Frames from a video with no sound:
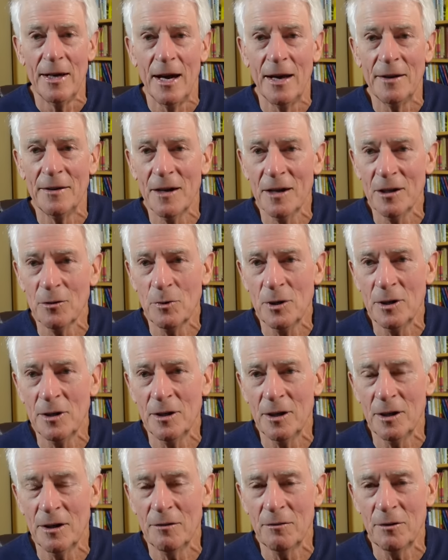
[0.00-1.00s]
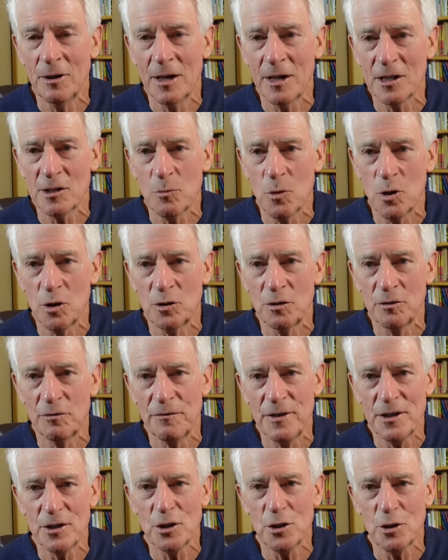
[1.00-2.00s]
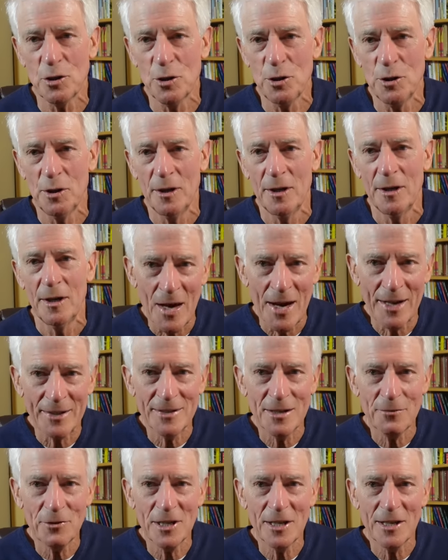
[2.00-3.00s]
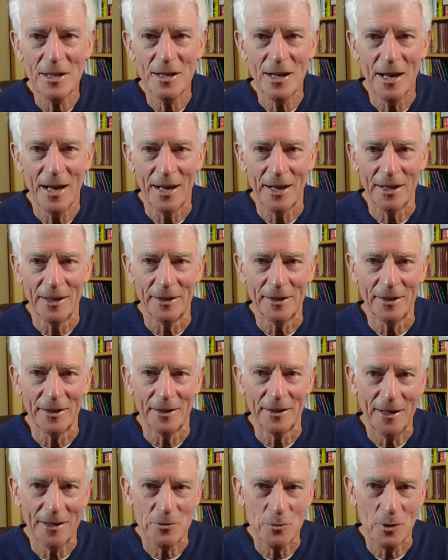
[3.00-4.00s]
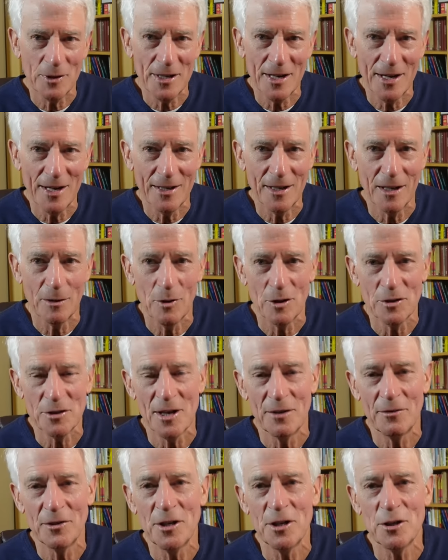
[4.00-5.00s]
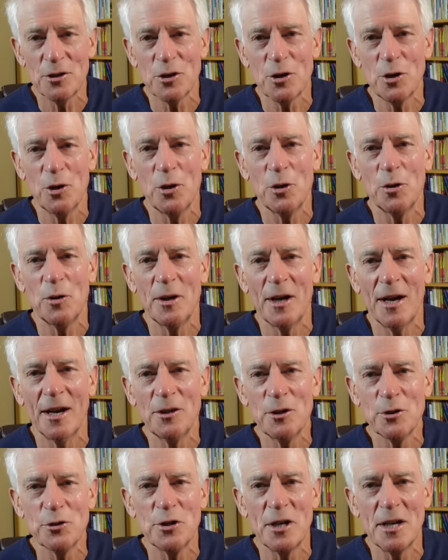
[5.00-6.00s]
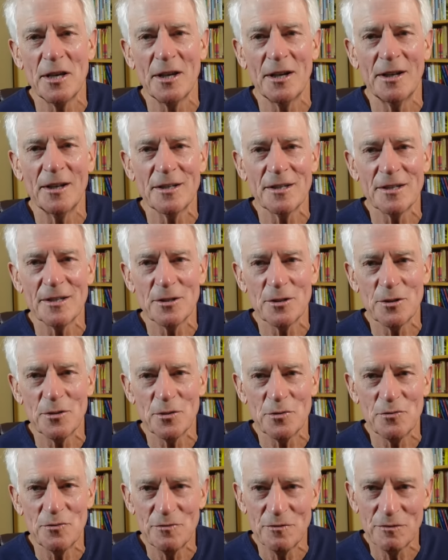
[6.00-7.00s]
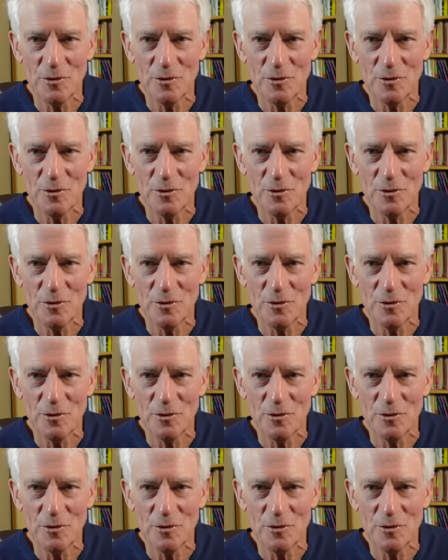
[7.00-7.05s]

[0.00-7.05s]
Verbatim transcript: And the other one relates more to physical activity, and it's one that I did about 7 years ago, and you'll see that it's